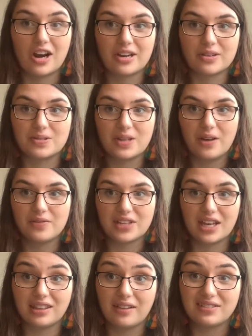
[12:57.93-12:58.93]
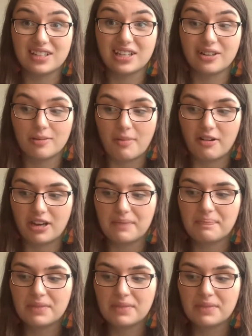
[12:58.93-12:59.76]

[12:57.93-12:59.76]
yourselves, I'd love to hear about it.